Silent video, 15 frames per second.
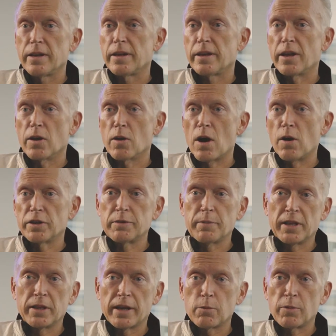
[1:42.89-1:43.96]

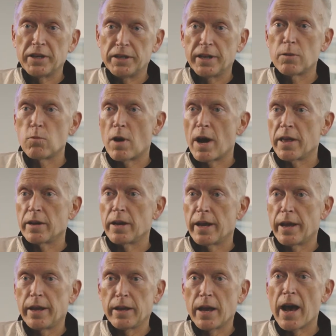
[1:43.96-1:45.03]
Ultimately, we did want
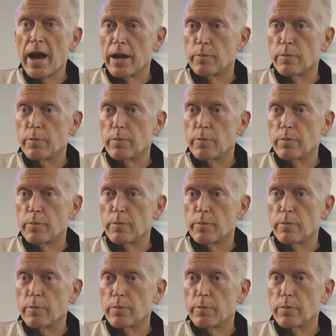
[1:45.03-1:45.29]
a high